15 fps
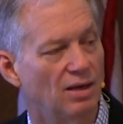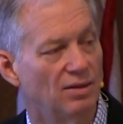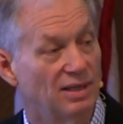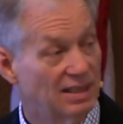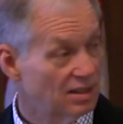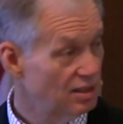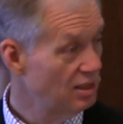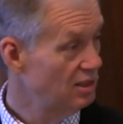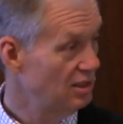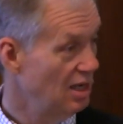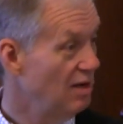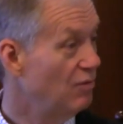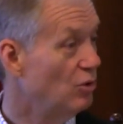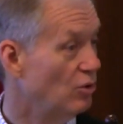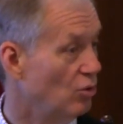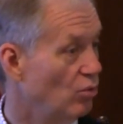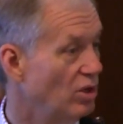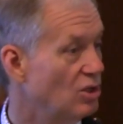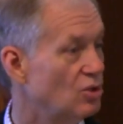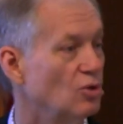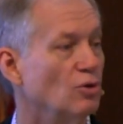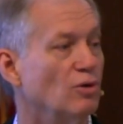That's the Savior that we
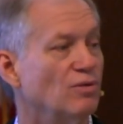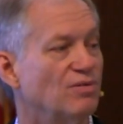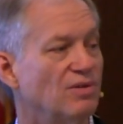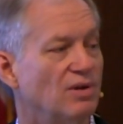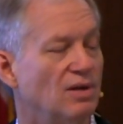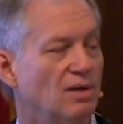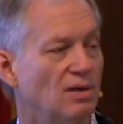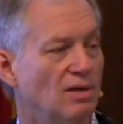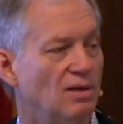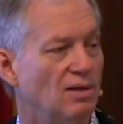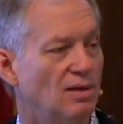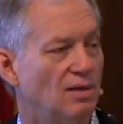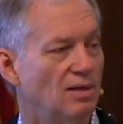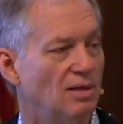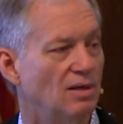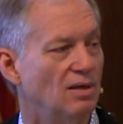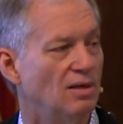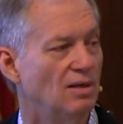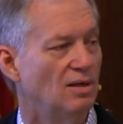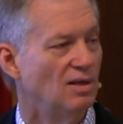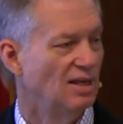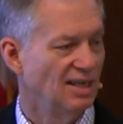serve.
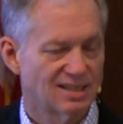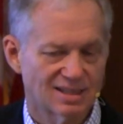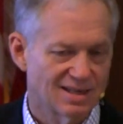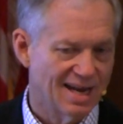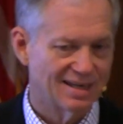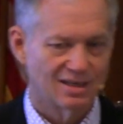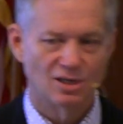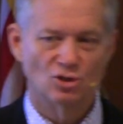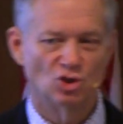It's not